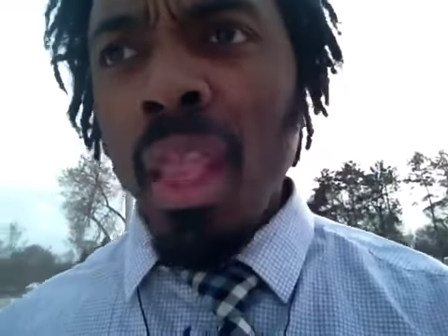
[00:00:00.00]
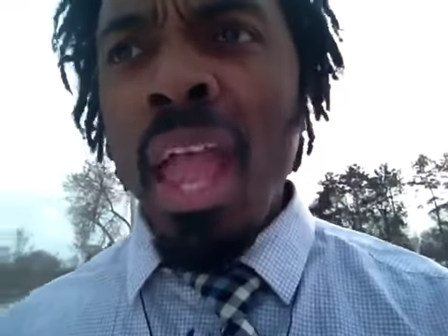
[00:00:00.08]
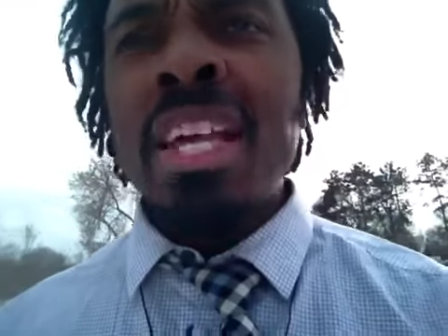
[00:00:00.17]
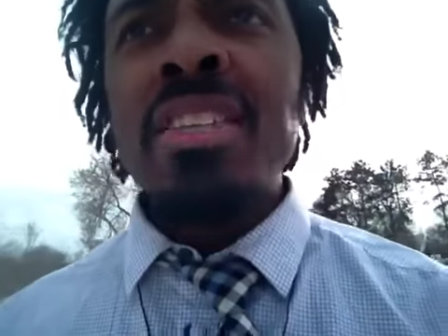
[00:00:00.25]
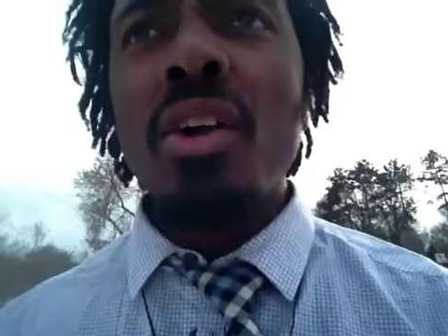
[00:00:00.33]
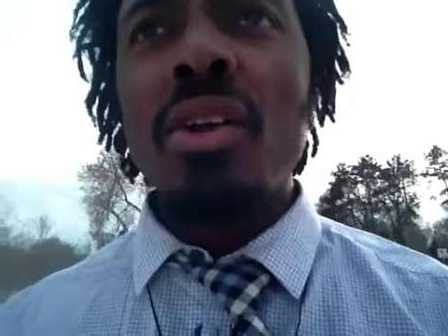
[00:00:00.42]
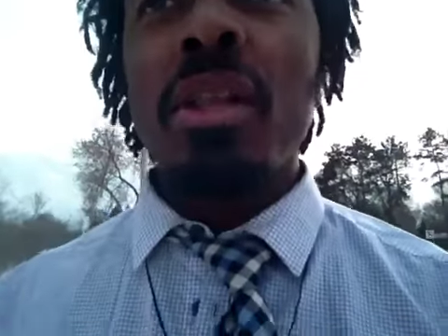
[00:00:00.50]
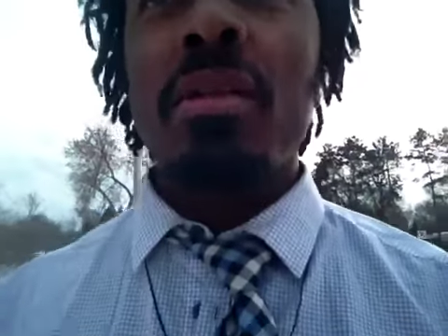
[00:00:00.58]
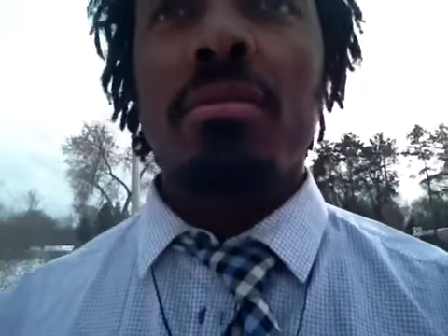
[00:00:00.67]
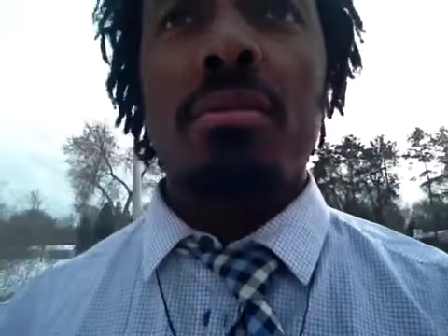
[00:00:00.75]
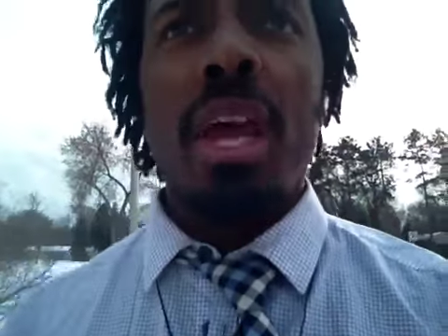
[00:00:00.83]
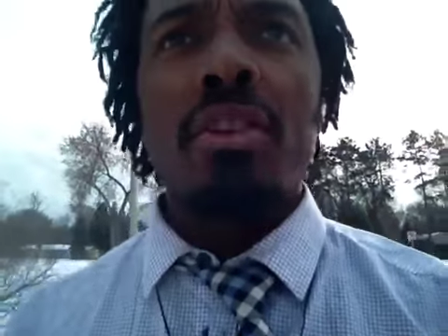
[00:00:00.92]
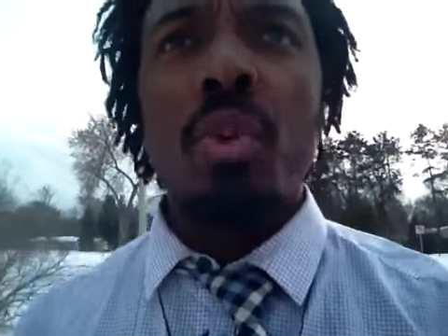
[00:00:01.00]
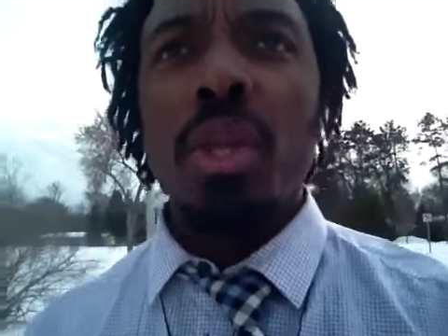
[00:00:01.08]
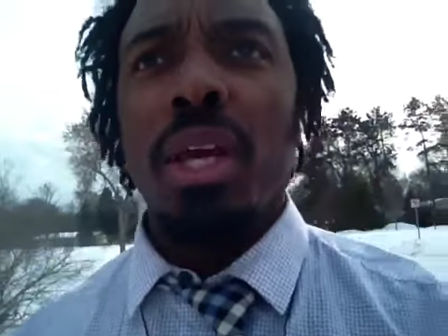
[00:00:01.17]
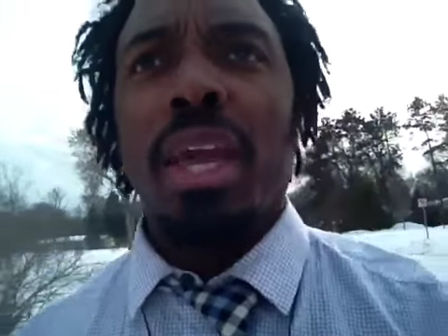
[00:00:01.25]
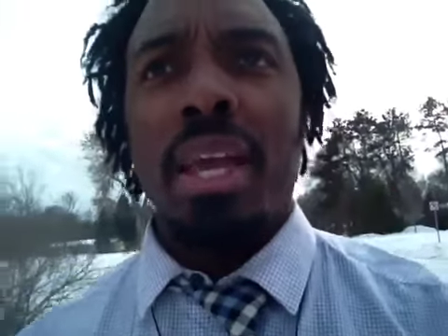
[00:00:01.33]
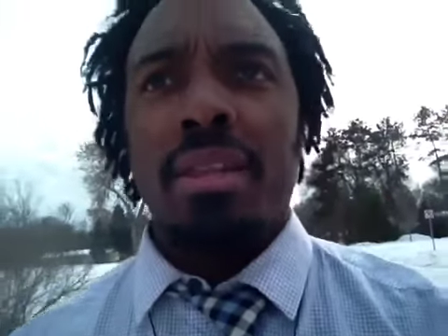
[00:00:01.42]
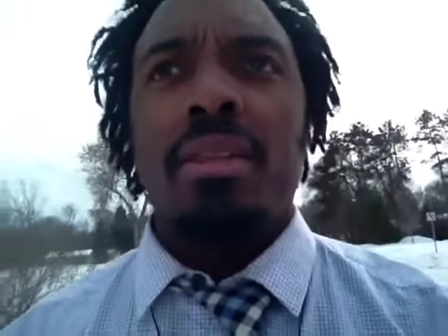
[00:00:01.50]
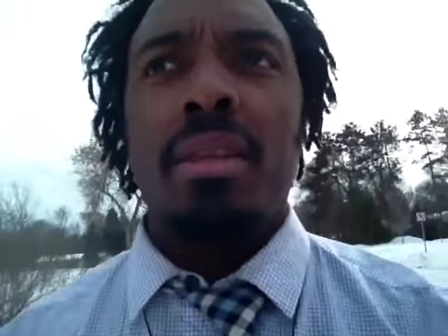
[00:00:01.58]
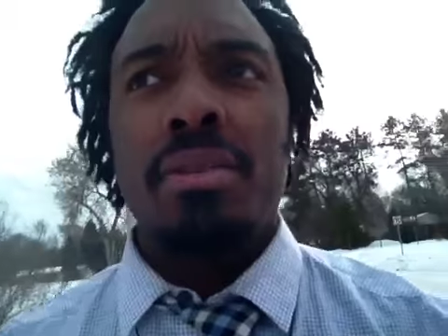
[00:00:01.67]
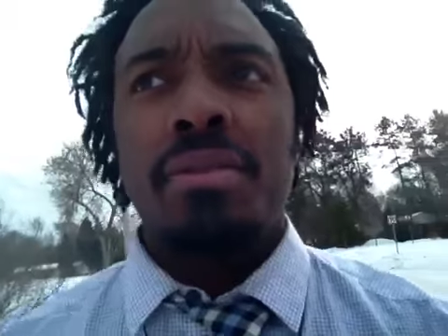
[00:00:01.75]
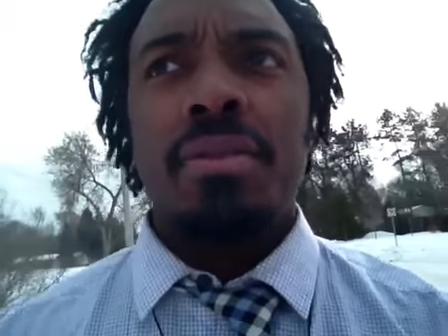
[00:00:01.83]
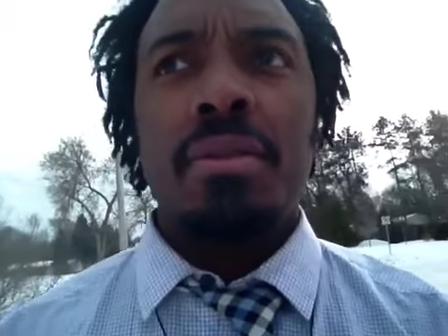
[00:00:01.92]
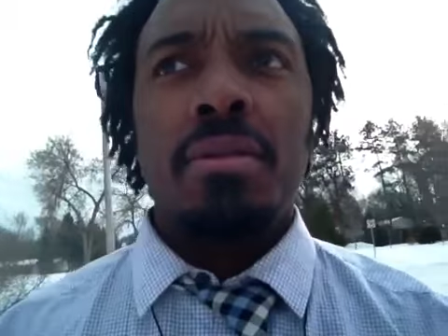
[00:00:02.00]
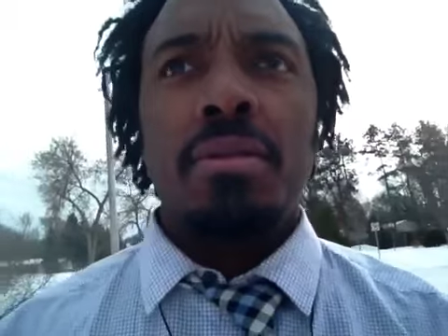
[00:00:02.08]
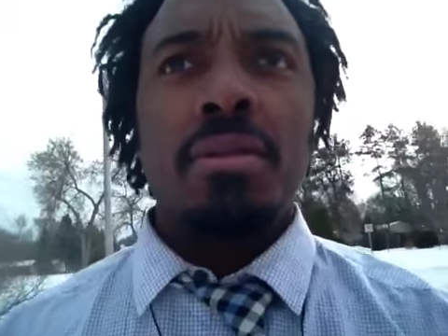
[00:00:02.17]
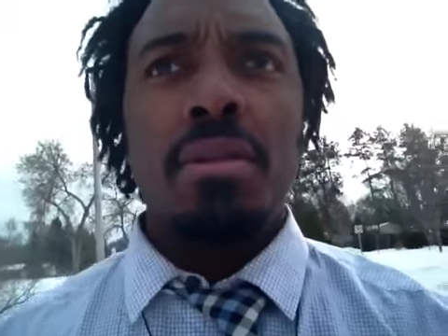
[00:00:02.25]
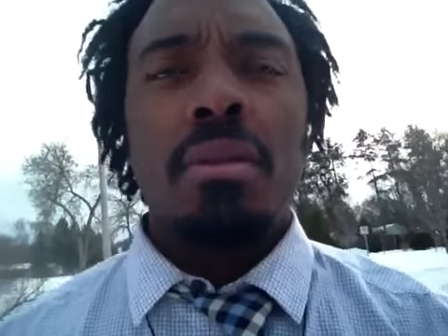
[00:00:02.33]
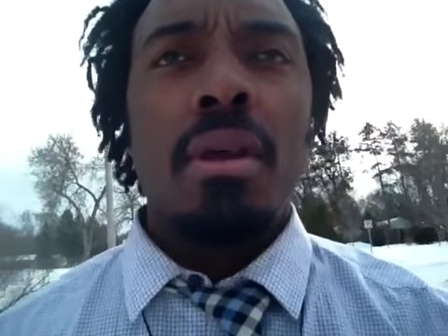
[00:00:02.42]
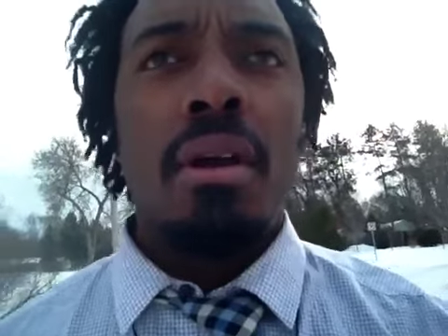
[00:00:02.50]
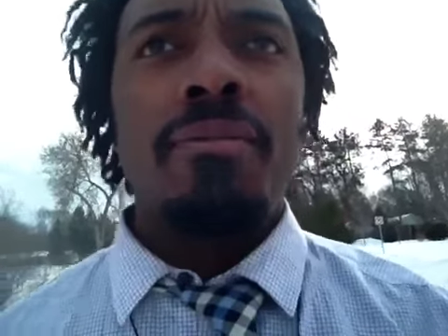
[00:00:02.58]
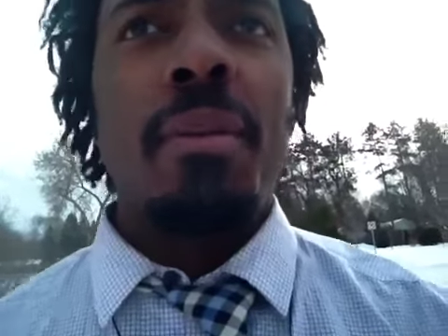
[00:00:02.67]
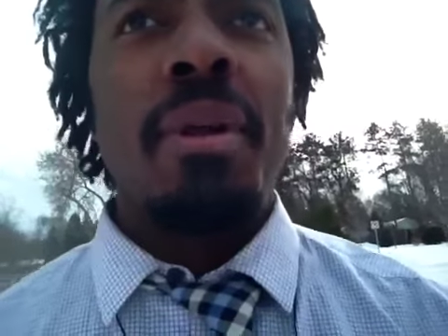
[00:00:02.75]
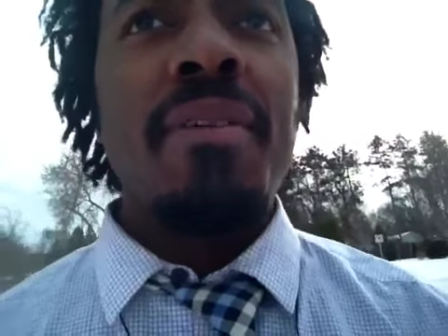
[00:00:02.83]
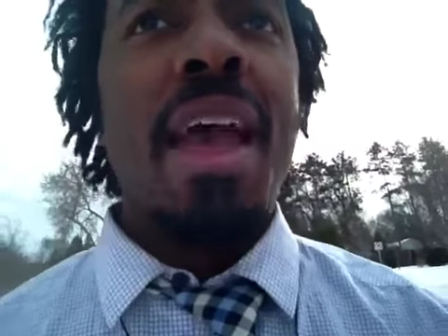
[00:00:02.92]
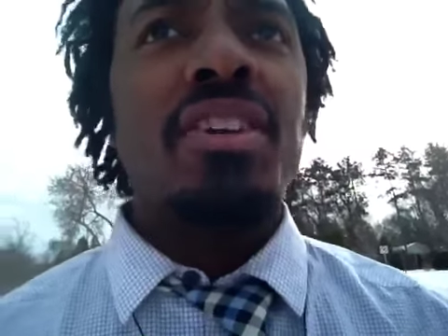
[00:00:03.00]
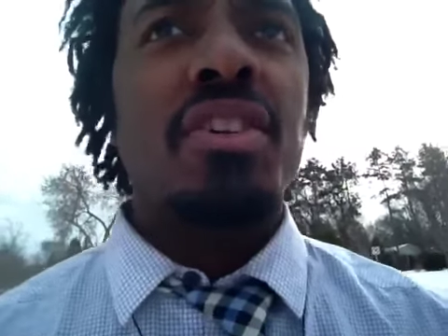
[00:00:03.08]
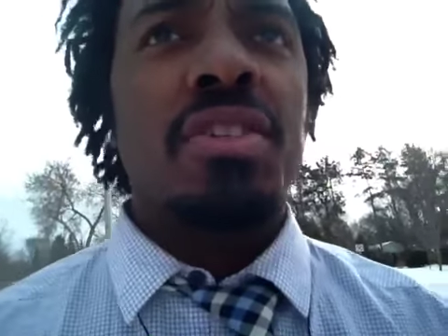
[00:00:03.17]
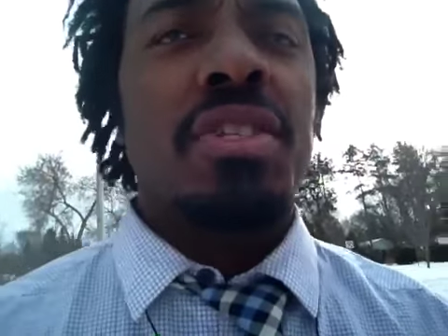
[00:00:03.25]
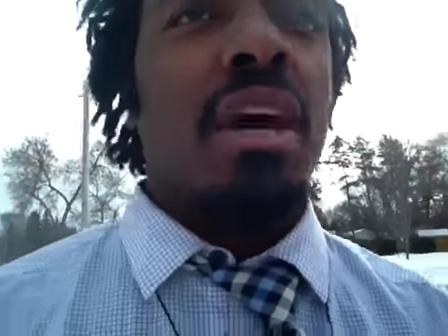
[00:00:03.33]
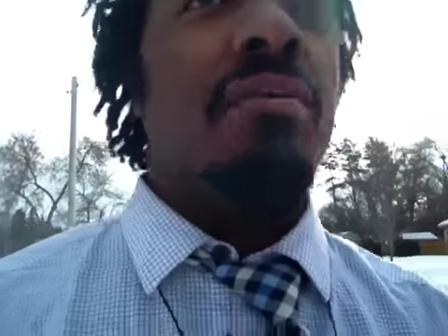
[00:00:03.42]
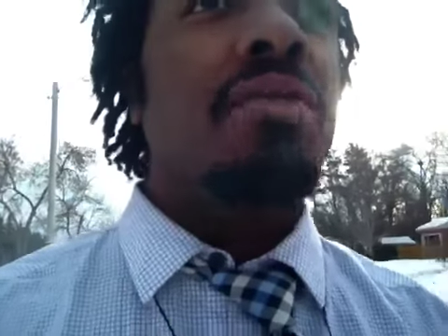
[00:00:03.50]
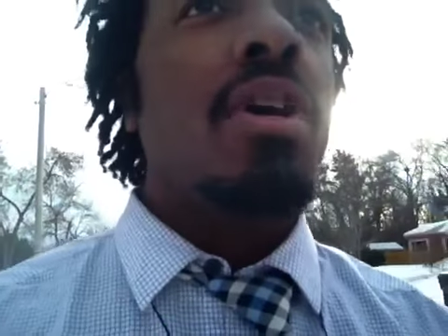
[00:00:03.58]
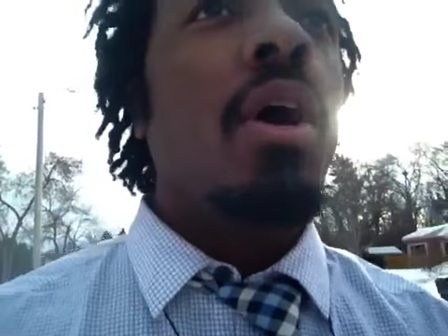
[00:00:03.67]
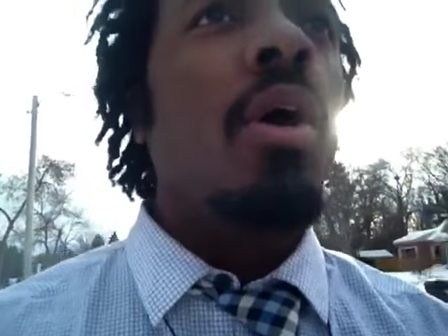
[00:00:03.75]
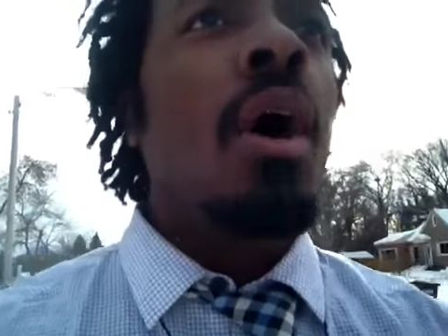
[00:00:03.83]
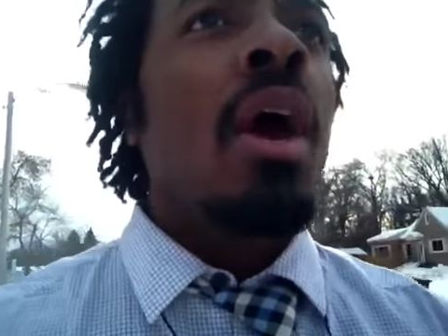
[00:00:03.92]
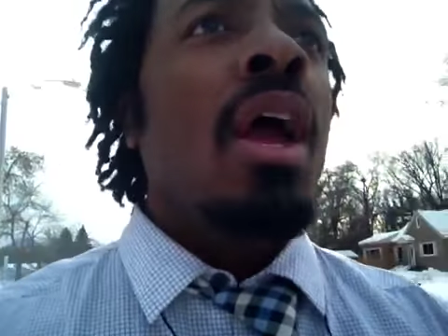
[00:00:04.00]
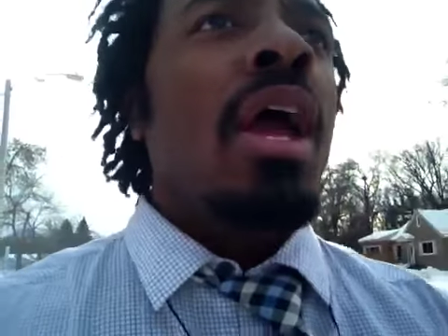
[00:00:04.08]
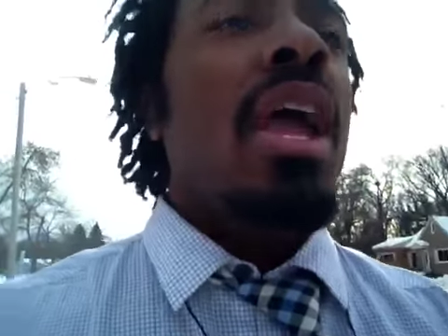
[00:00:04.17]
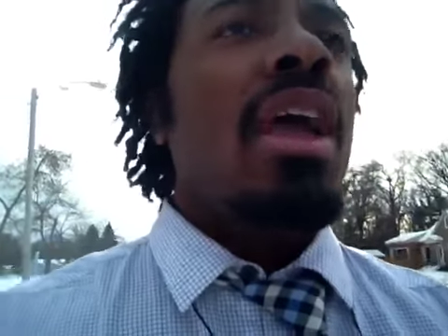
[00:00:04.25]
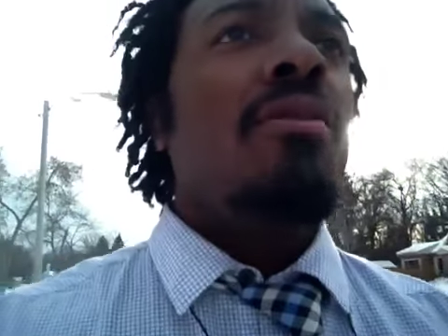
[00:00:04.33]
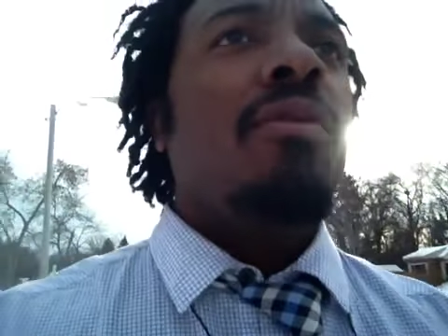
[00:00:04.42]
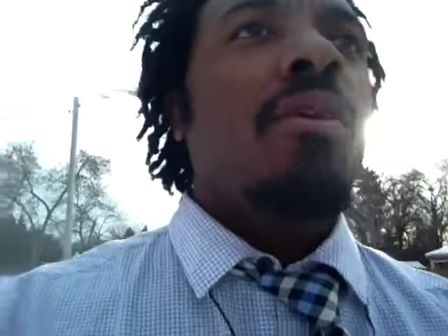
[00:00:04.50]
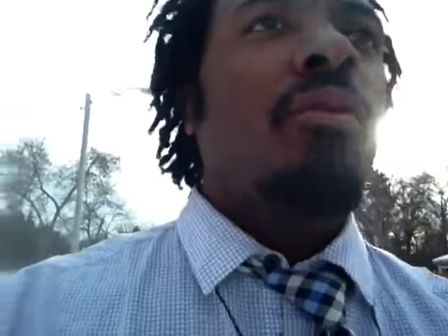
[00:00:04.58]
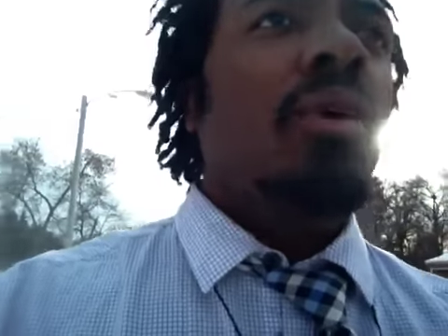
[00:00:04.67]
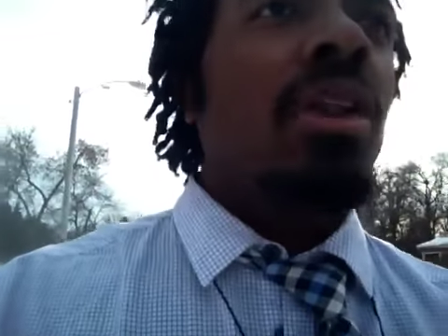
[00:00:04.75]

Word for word: as our as we look at this affirmative action stuff. So if if we're